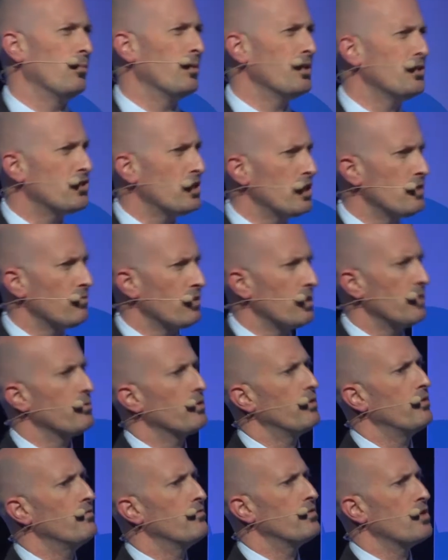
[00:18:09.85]
But generally we're
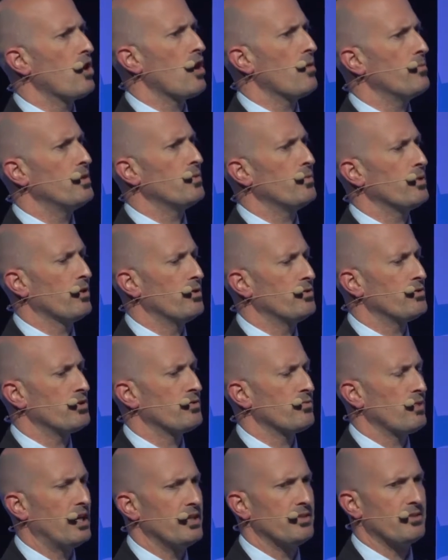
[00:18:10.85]
in an environment where
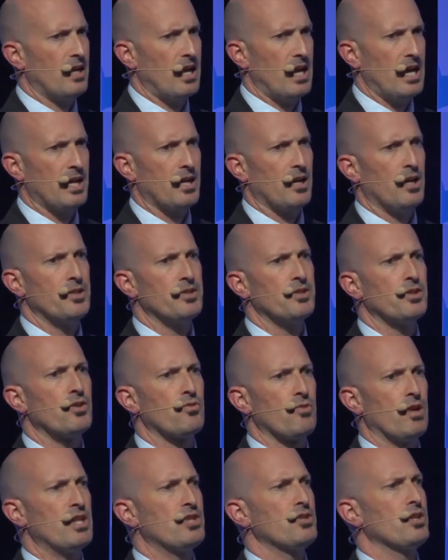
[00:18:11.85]
interest rates are going to
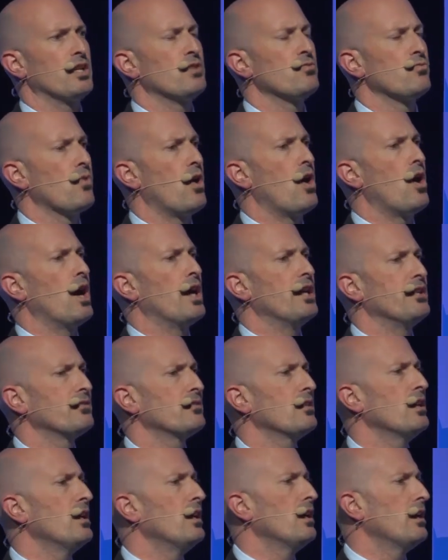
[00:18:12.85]
gradually
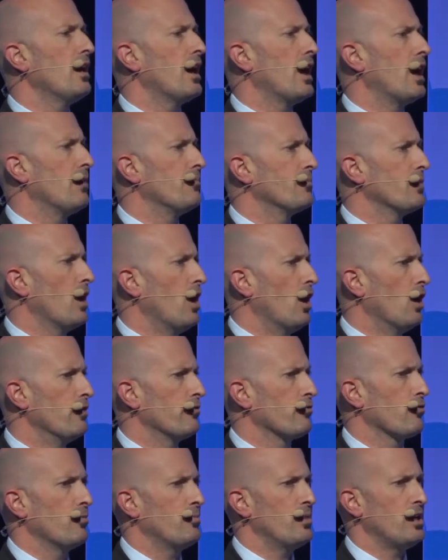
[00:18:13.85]
rise
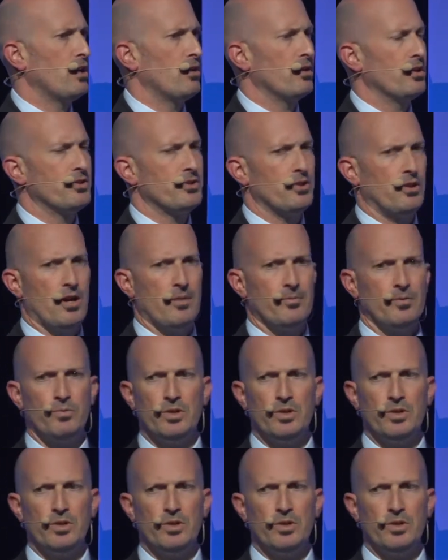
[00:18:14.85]
over a period of time.